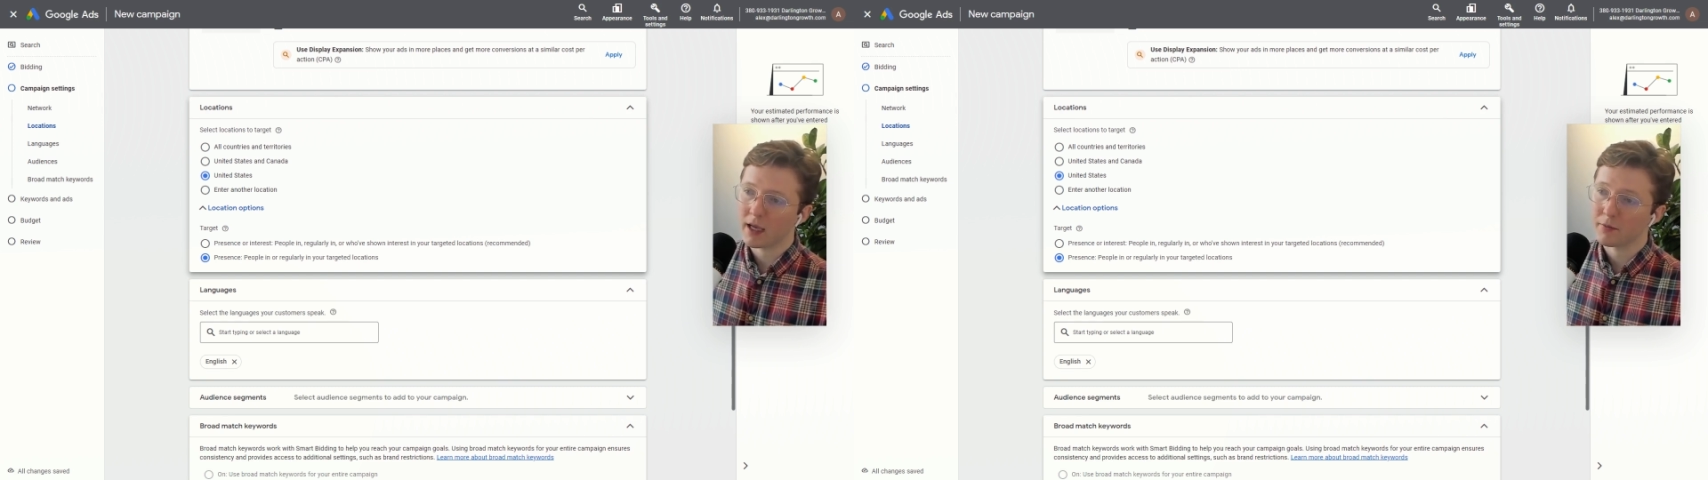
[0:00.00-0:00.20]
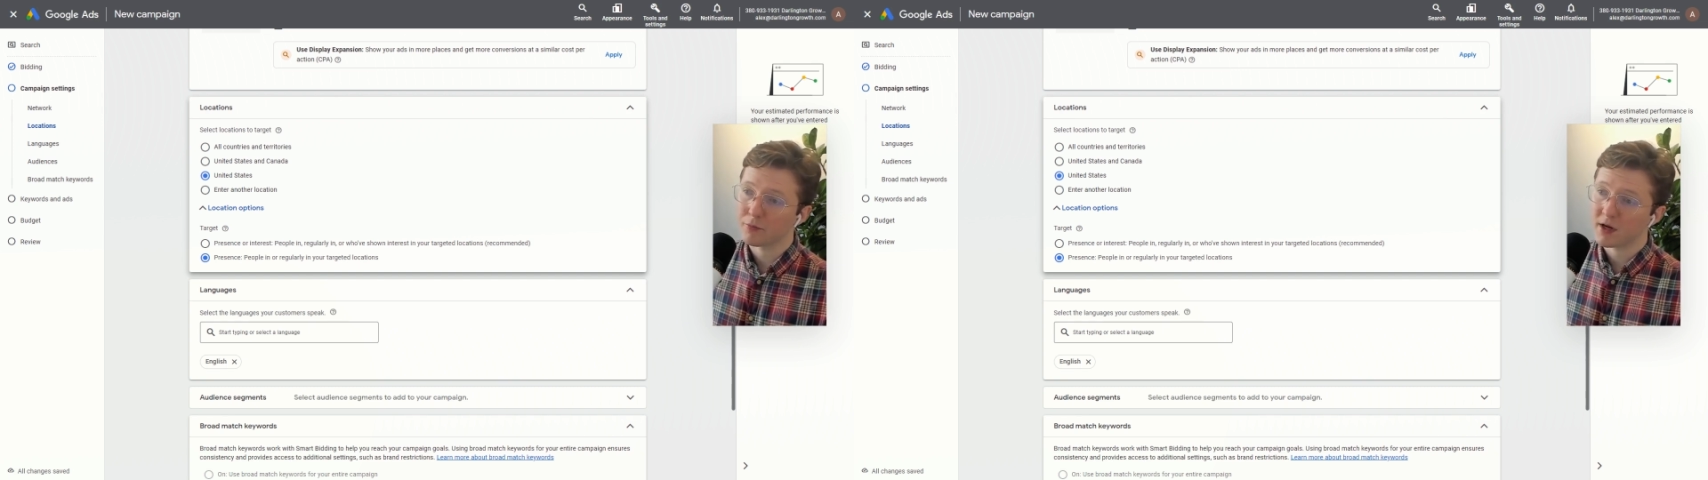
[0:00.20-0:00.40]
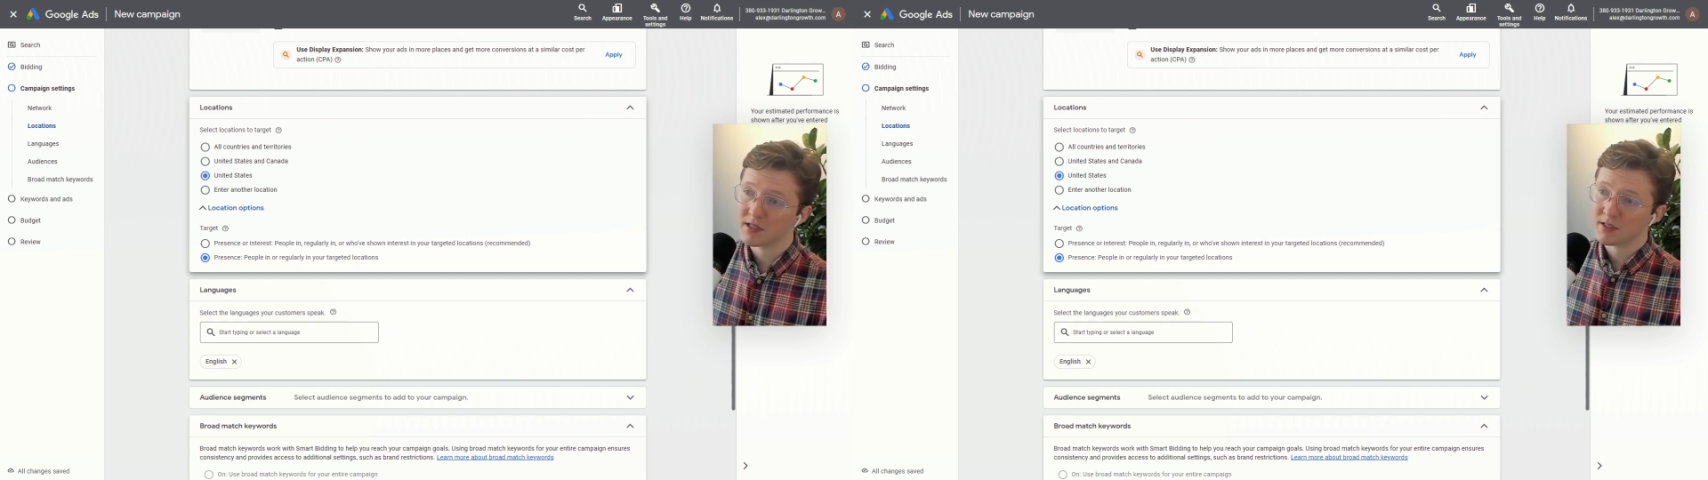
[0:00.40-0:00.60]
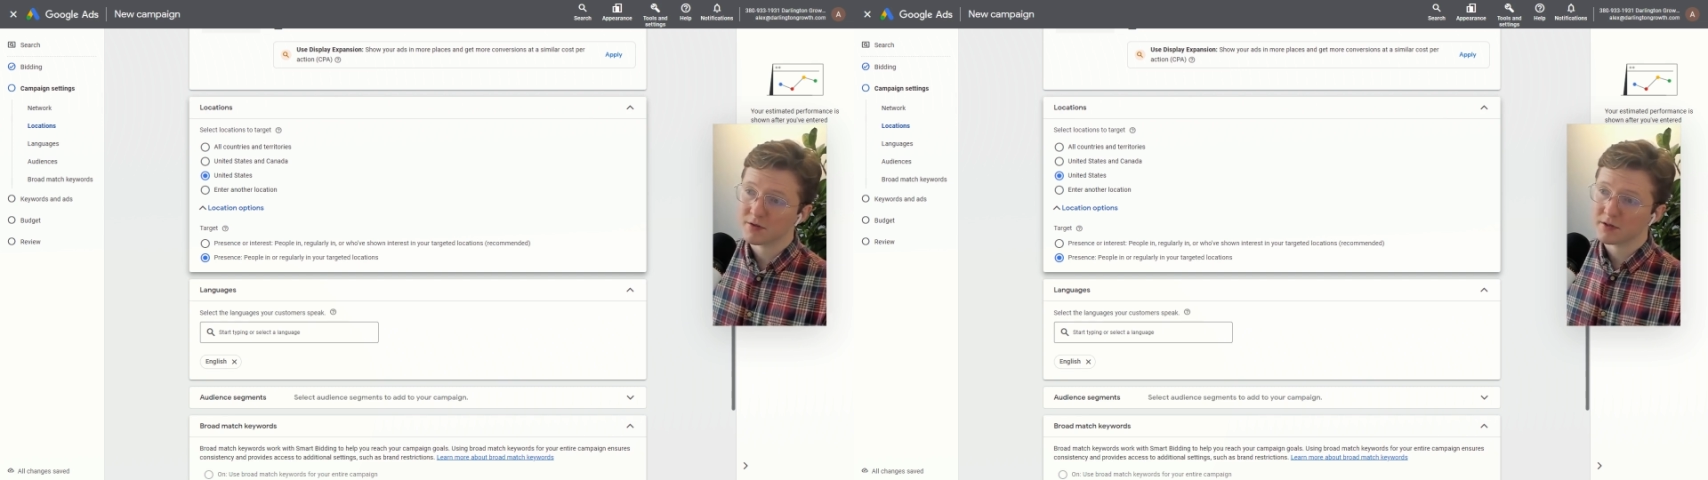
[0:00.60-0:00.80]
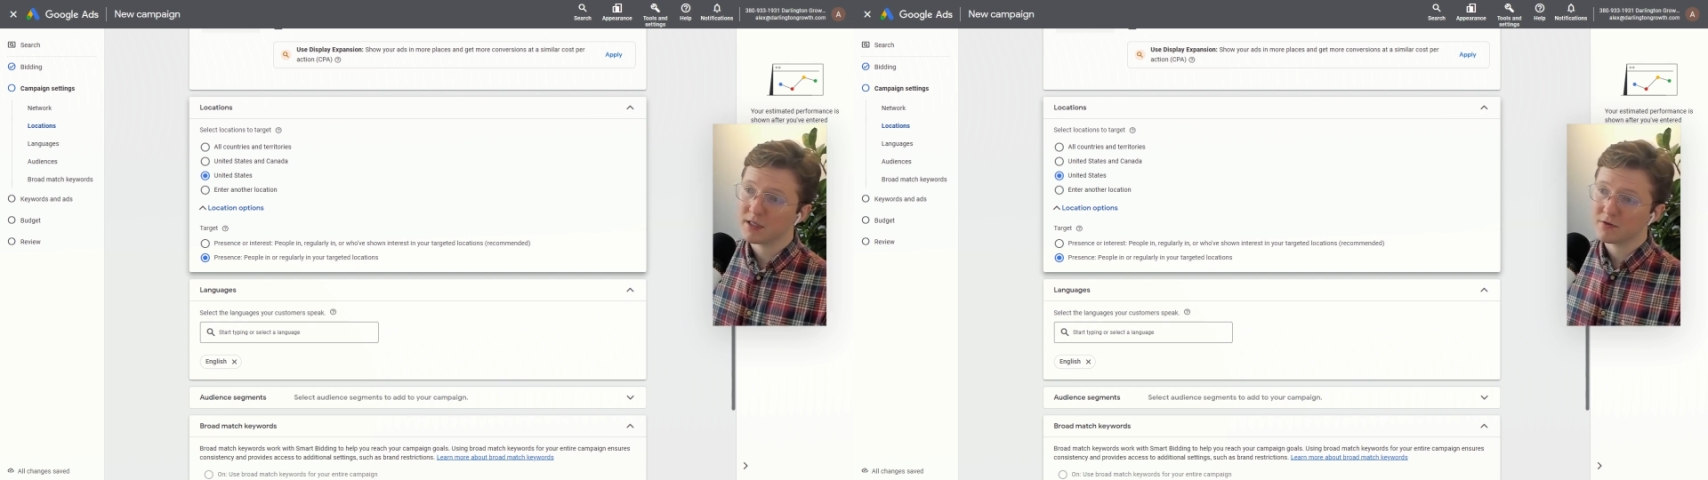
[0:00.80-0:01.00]
and
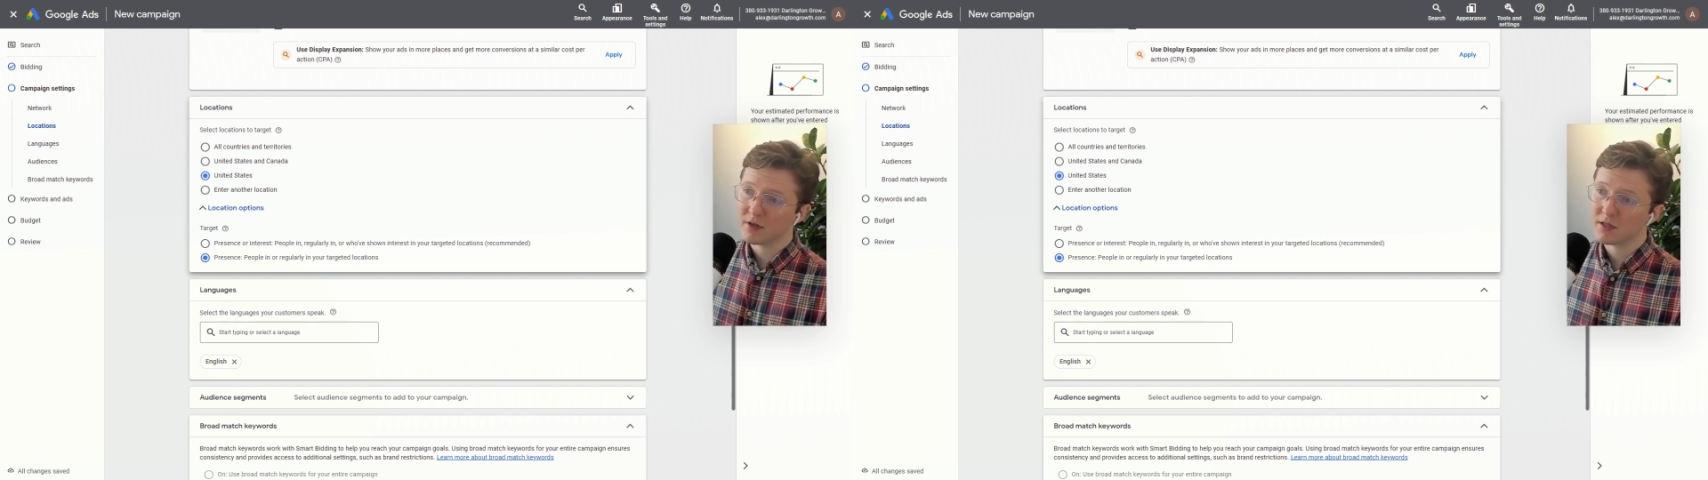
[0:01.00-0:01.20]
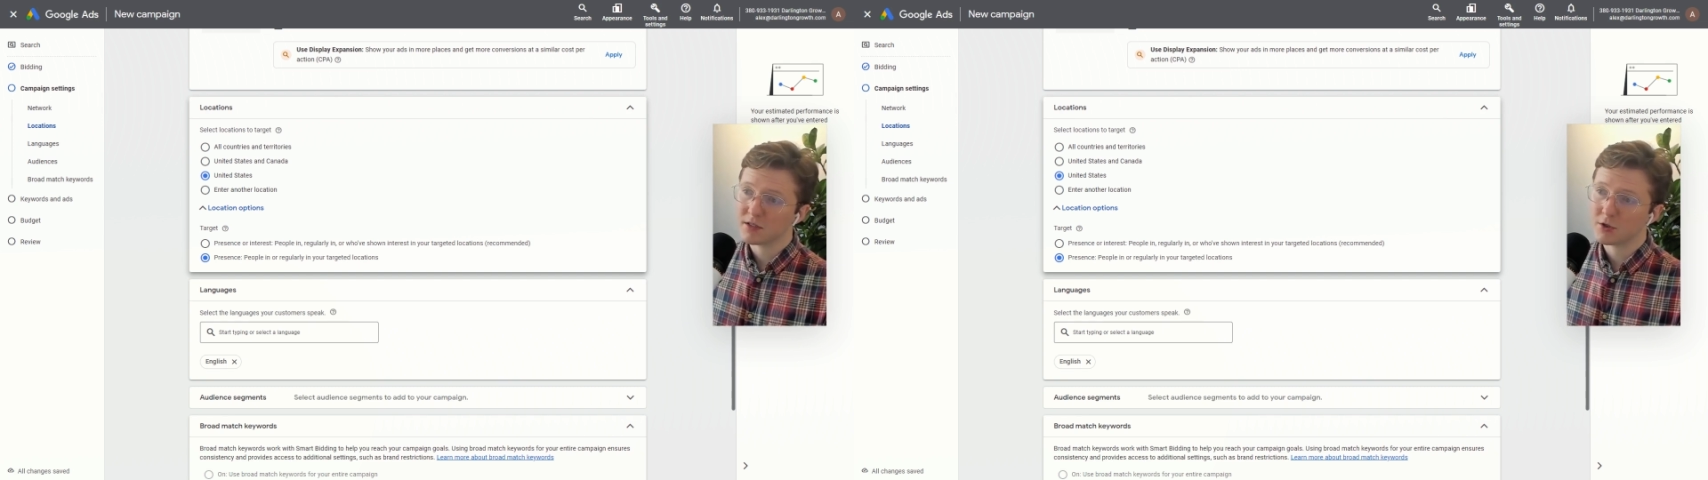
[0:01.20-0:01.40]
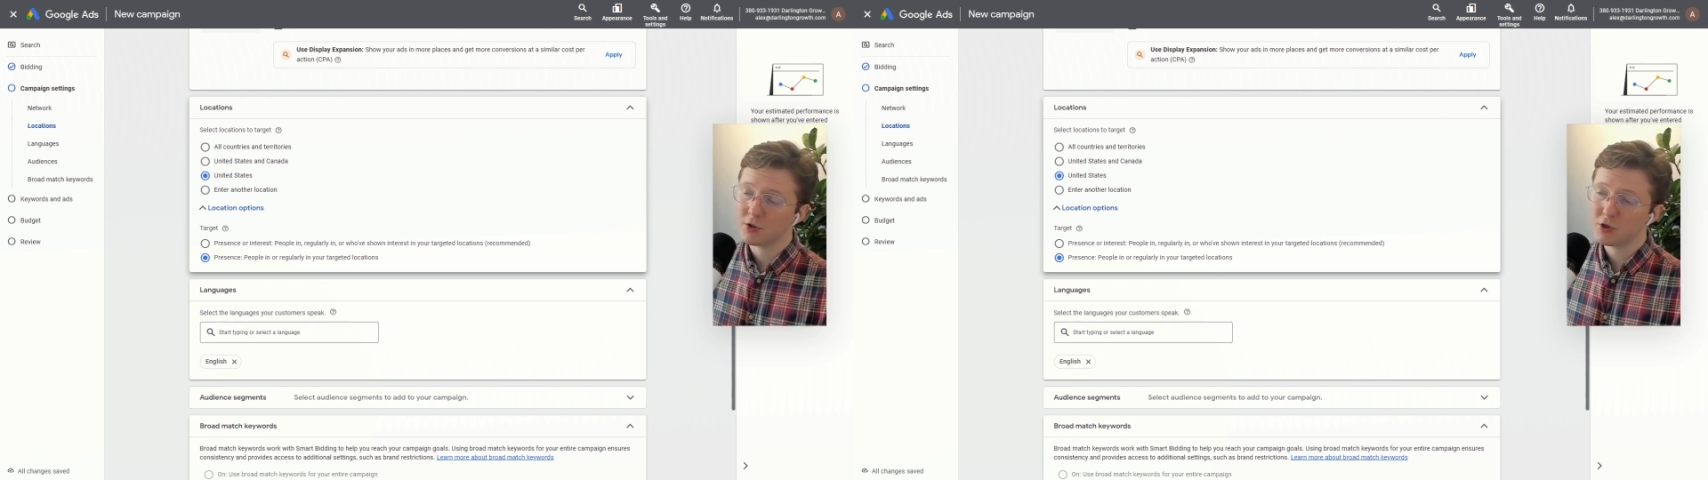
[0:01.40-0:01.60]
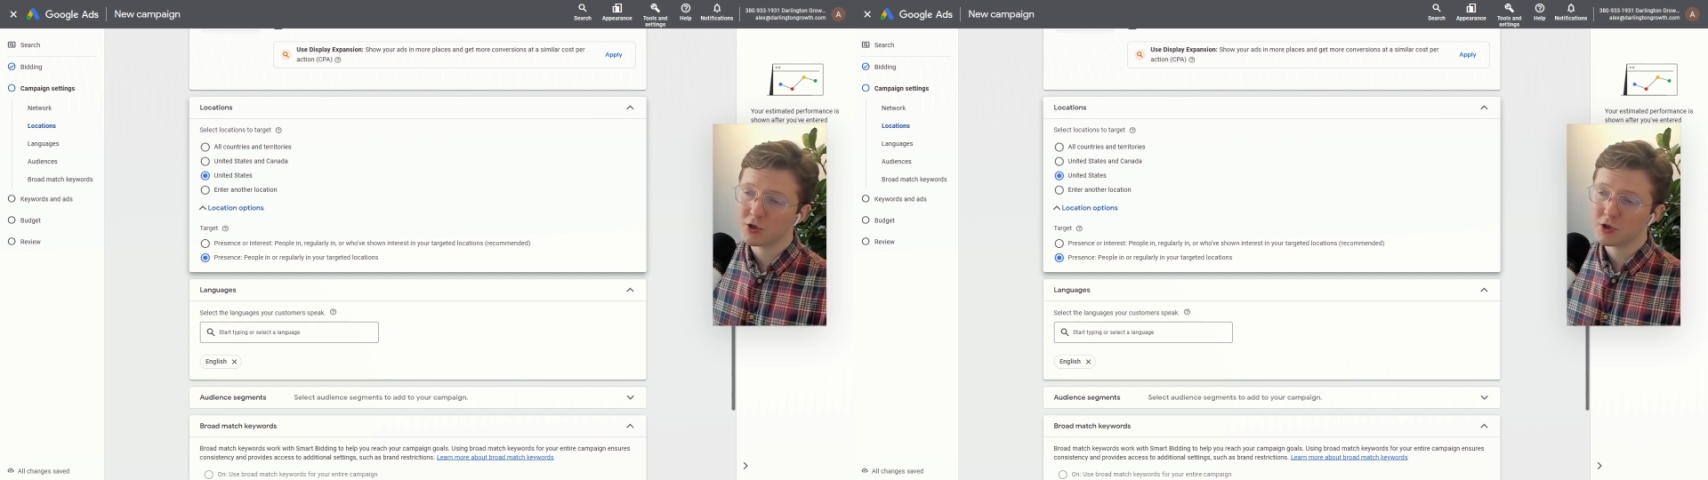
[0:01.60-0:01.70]
presence or interest could